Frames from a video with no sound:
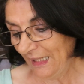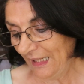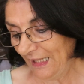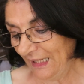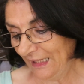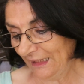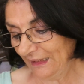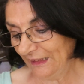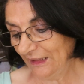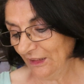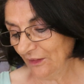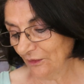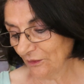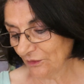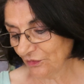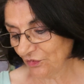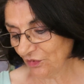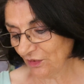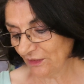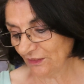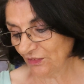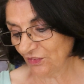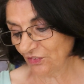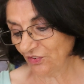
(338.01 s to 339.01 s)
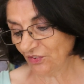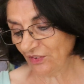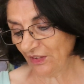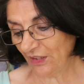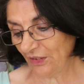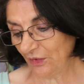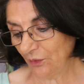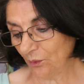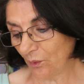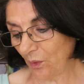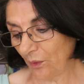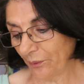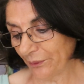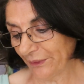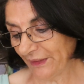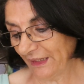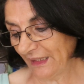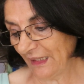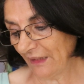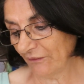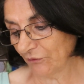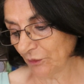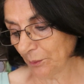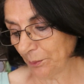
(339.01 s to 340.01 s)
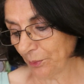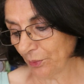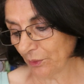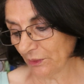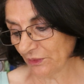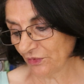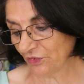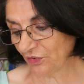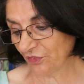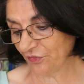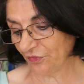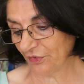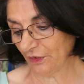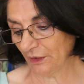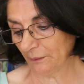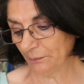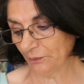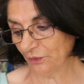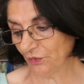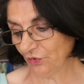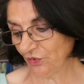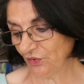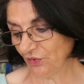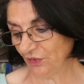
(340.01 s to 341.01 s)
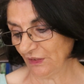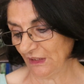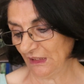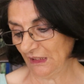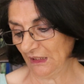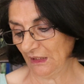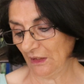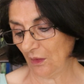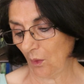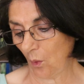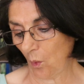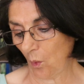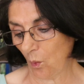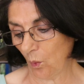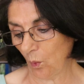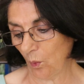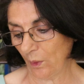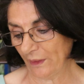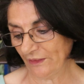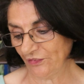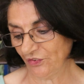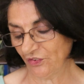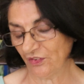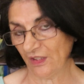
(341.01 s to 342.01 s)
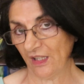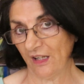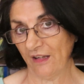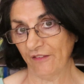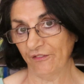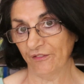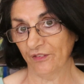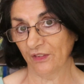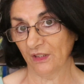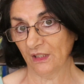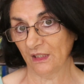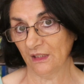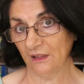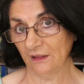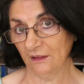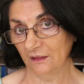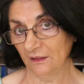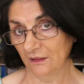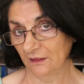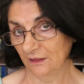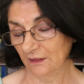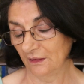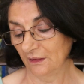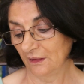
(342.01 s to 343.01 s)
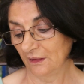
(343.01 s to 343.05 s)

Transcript: And he goes on to say, you already have reports of farmers in West Africa